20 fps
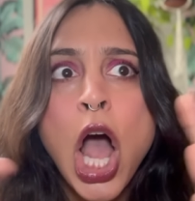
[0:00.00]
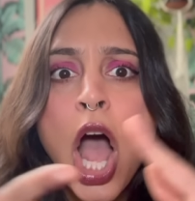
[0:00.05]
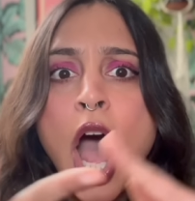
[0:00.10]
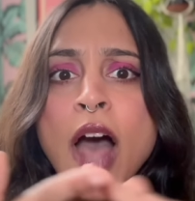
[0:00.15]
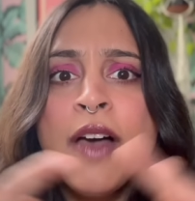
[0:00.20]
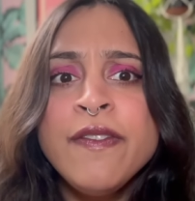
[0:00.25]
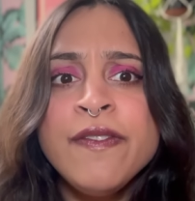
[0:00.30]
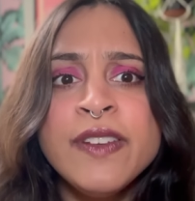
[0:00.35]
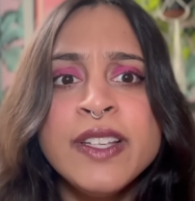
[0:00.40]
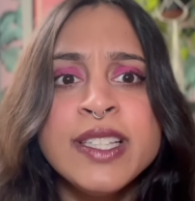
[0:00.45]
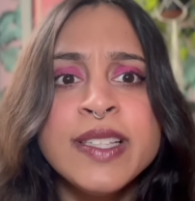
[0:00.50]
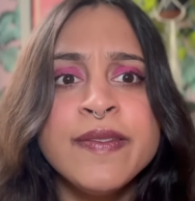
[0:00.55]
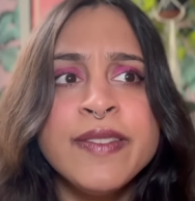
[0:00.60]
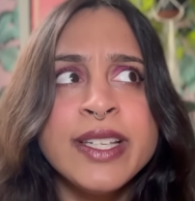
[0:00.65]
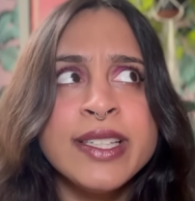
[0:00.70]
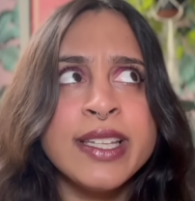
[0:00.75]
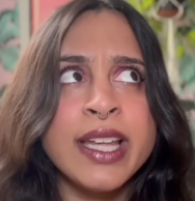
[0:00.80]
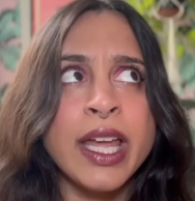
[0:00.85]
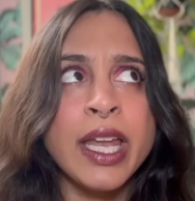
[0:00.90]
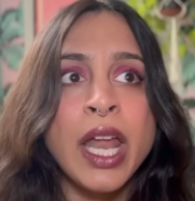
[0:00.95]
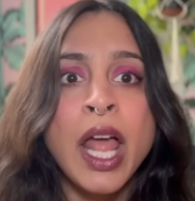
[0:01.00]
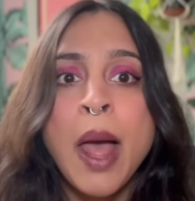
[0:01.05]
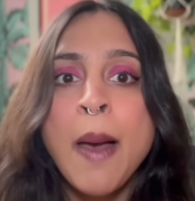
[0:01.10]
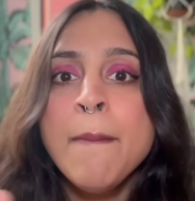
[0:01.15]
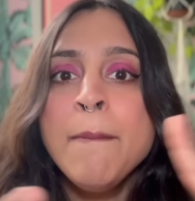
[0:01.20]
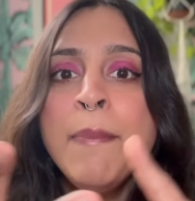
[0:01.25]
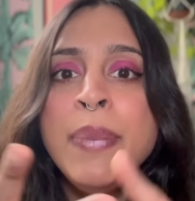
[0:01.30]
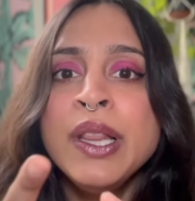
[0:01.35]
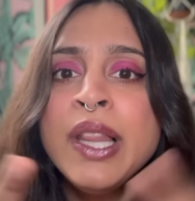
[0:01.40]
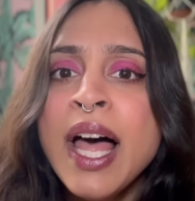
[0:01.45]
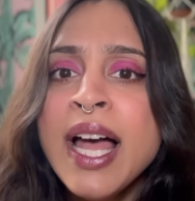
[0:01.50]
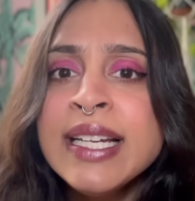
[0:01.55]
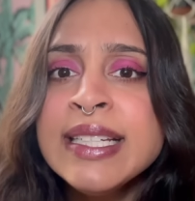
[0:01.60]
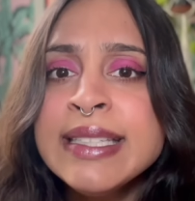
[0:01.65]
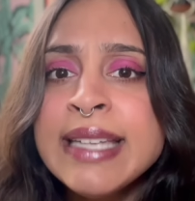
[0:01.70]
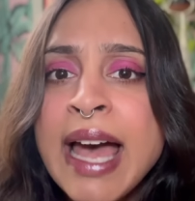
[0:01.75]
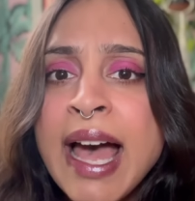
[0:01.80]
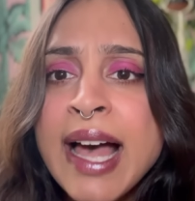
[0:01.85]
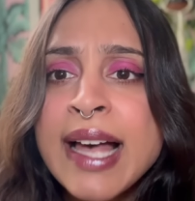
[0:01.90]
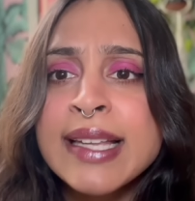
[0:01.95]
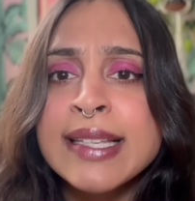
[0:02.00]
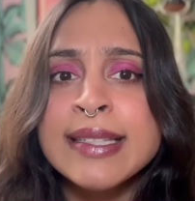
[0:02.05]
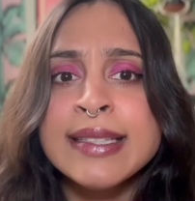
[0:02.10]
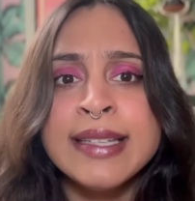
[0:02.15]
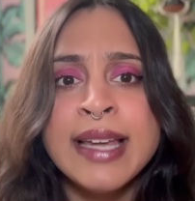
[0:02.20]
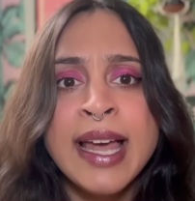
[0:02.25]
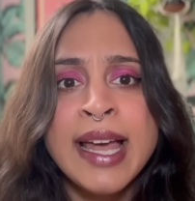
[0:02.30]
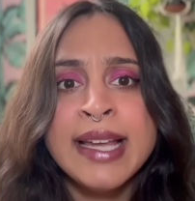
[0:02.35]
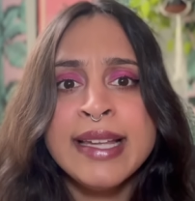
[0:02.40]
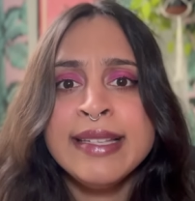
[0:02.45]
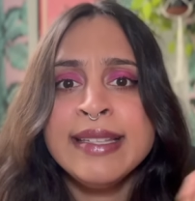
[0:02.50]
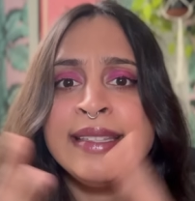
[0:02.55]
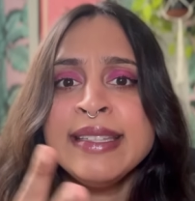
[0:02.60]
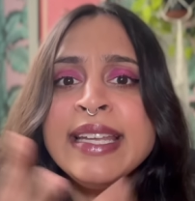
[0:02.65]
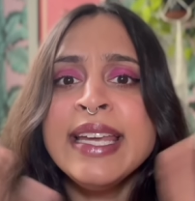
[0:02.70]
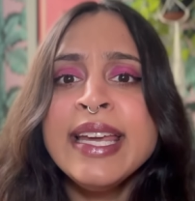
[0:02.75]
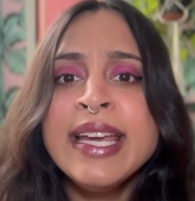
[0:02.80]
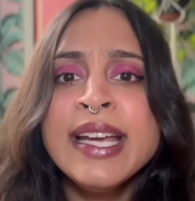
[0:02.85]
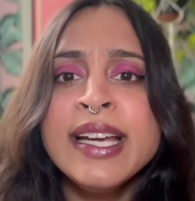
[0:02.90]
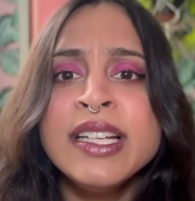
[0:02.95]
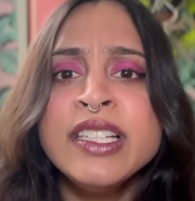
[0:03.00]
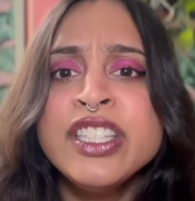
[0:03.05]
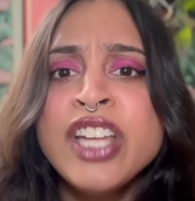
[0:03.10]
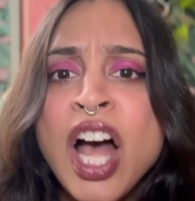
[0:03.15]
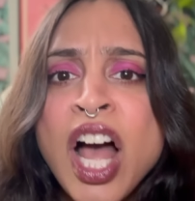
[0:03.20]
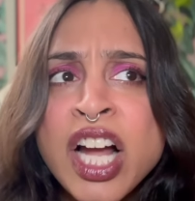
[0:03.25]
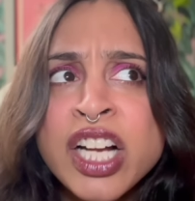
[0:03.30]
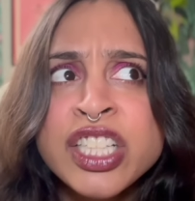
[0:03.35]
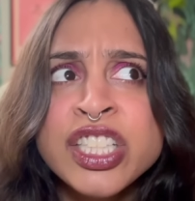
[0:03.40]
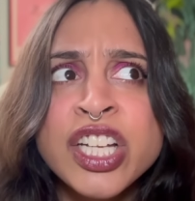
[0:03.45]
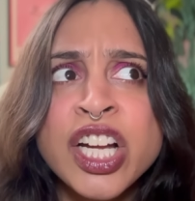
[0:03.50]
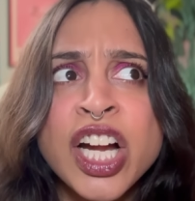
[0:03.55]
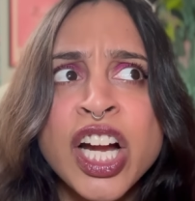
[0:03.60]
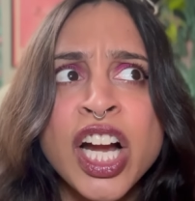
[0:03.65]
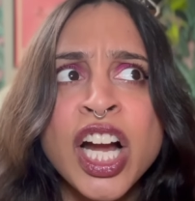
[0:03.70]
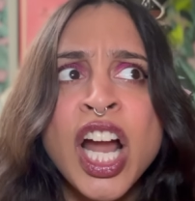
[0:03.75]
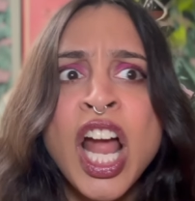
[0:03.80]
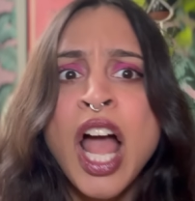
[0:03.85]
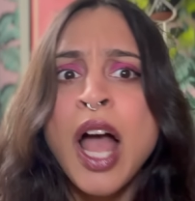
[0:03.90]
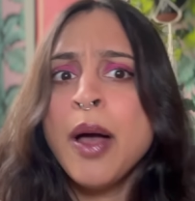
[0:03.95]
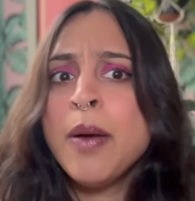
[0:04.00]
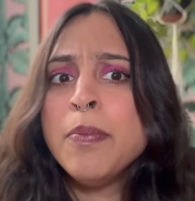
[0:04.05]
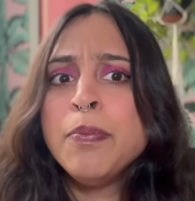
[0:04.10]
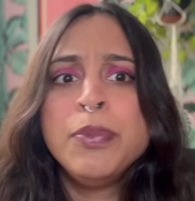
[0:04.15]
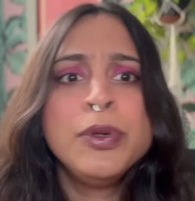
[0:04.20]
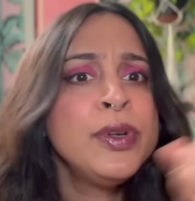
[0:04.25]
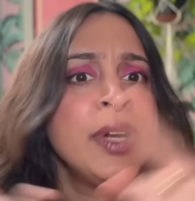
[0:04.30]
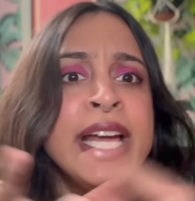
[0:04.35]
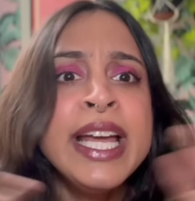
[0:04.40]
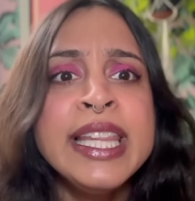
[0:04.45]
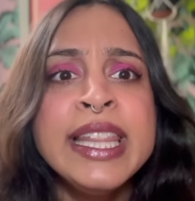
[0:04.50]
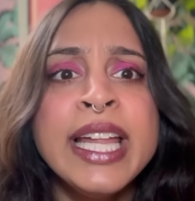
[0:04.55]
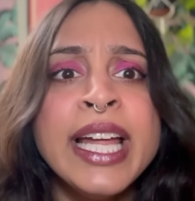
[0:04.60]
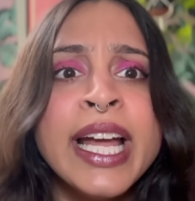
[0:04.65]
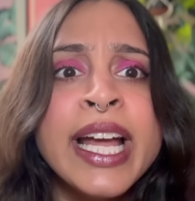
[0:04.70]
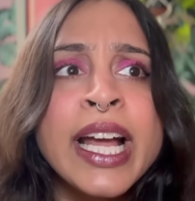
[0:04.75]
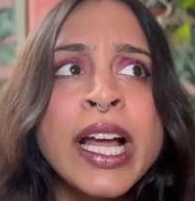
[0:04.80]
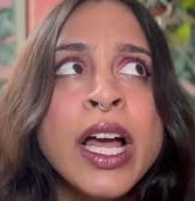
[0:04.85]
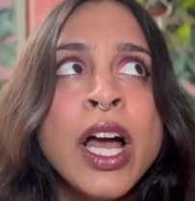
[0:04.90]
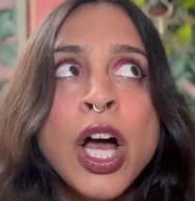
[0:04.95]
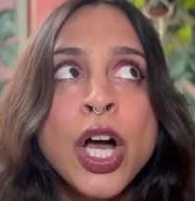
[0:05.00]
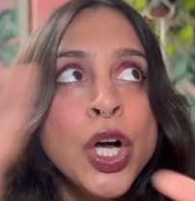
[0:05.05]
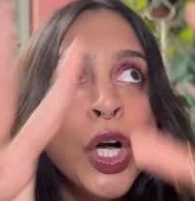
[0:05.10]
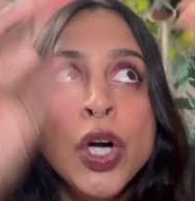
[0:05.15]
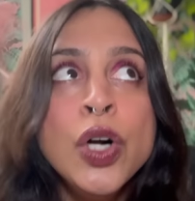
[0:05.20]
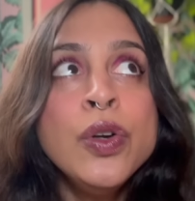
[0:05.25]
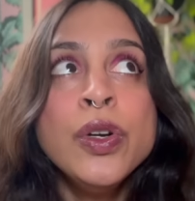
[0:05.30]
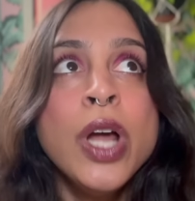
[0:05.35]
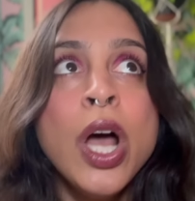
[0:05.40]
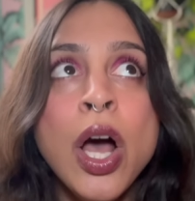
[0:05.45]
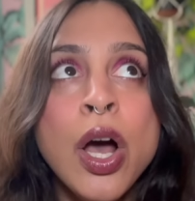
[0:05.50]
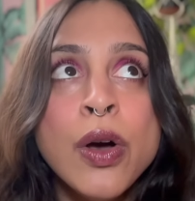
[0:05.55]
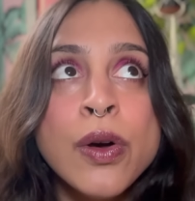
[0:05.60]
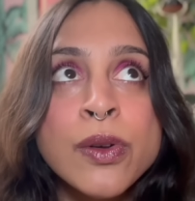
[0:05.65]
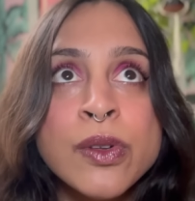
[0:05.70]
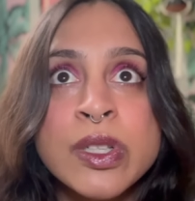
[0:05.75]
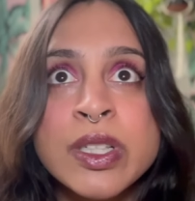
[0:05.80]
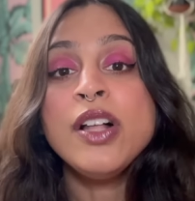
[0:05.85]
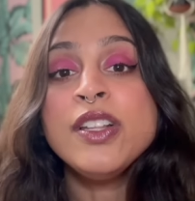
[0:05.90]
Office visit, blood test, seeing a doctor, breathing, who knows?